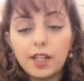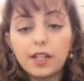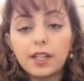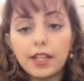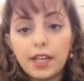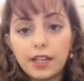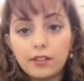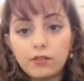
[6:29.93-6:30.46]
And
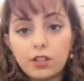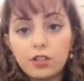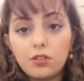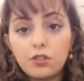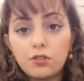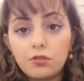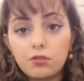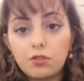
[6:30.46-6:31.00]
again,
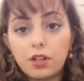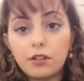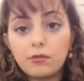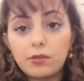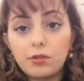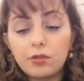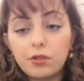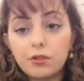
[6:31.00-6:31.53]
rest assured, I
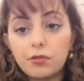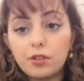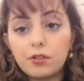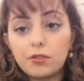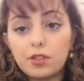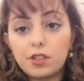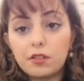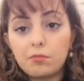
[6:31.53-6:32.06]
will show
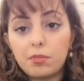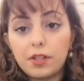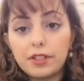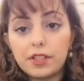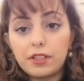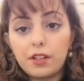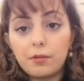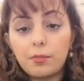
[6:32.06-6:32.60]
you step by
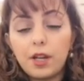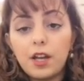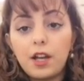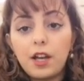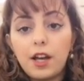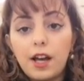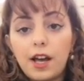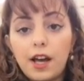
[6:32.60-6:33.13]
step
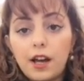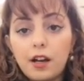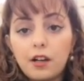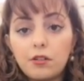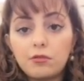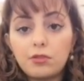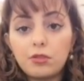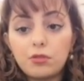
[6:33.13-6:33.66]

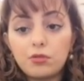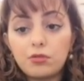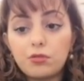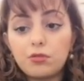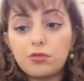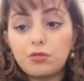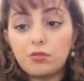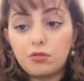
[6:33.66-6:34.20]
how
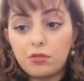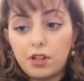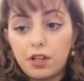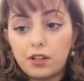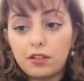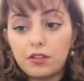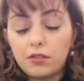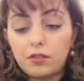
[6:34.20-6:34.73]
to do
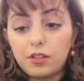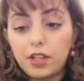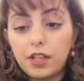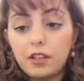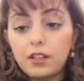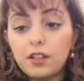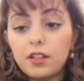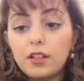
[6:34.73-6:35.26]
that,
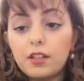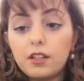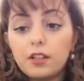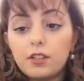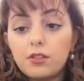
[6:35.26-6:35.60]
okay?